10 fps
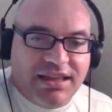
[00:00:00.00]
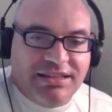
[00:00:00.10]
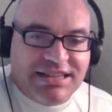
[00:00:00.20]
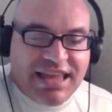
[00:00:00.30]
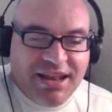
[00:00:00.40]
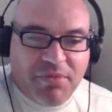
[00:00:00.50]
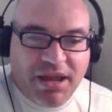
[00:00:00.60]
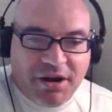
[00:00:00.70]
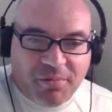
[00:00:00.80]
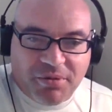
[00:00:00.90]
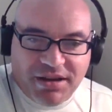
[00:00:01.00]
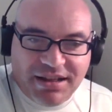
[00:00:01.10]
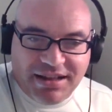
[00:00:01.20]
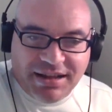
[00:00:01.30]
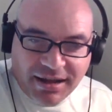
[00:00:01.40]
It's getting better,
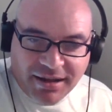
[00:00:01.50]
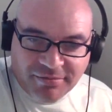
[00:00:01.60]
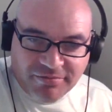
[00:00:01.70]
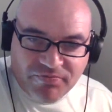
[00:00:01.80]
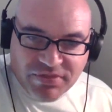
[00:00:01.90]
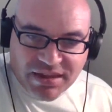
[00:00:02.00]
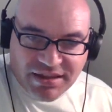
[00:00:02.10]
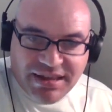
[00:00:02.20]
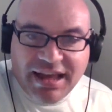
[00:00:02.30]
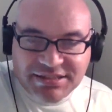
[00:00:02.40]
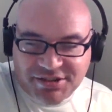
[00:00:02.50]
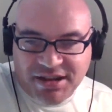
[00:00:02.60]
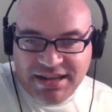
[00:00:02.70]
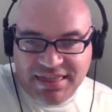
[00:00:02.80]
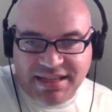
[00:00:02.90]
but yeah, so
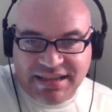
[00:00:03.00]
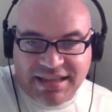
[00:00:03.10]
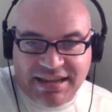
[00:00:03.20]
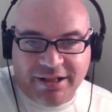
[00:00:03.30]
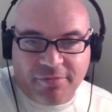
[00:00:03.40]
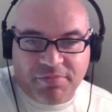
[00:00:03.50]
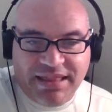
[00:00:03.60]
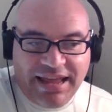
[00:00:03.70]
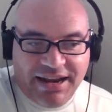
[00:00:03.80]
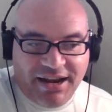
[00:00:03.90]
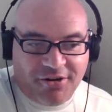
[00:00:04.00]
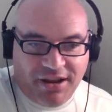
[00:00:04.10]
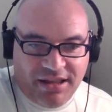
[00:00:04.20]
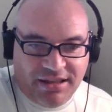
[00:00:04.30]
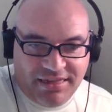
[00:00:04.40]
anything that can help in that
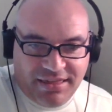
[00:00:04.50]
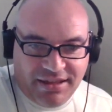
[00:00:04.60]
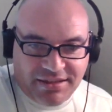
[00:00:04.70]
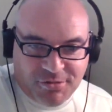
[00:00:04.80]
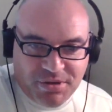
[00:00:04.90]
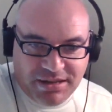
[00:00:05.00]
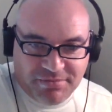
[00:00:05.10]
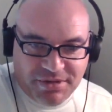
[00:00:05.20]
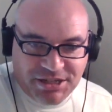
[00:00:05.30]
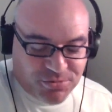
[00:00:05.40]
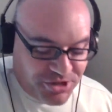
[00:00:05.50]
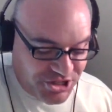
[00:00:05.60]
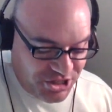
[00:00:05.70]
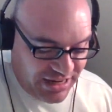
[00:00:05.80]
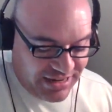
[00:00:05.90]
area, I think would be much
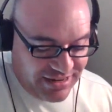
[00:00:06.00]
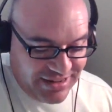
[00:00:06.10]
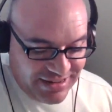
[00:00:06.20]
appreciated.